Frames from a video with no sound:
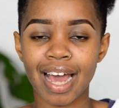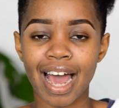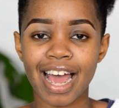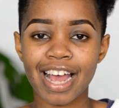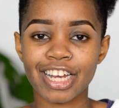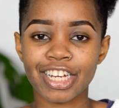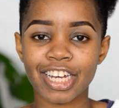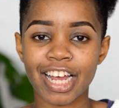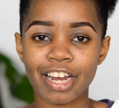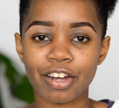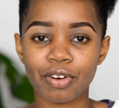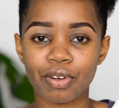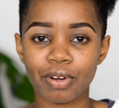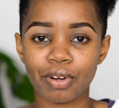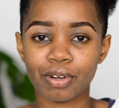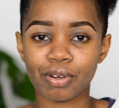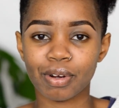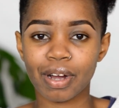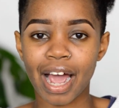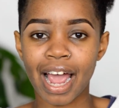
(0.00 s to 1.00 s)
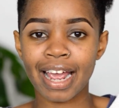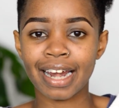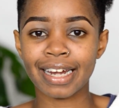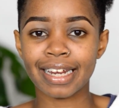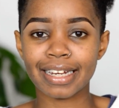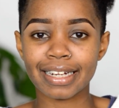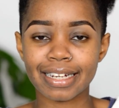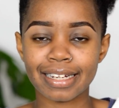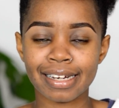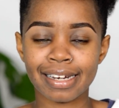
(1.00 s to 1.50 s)
eyeshadow
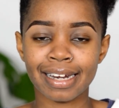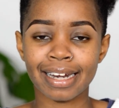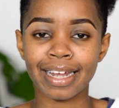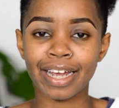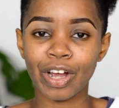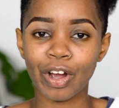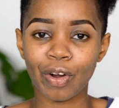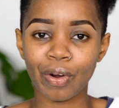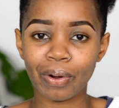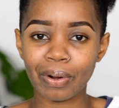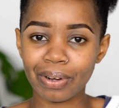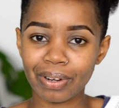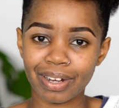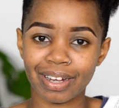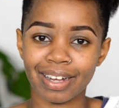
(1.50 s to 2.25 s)
eyelid lingo.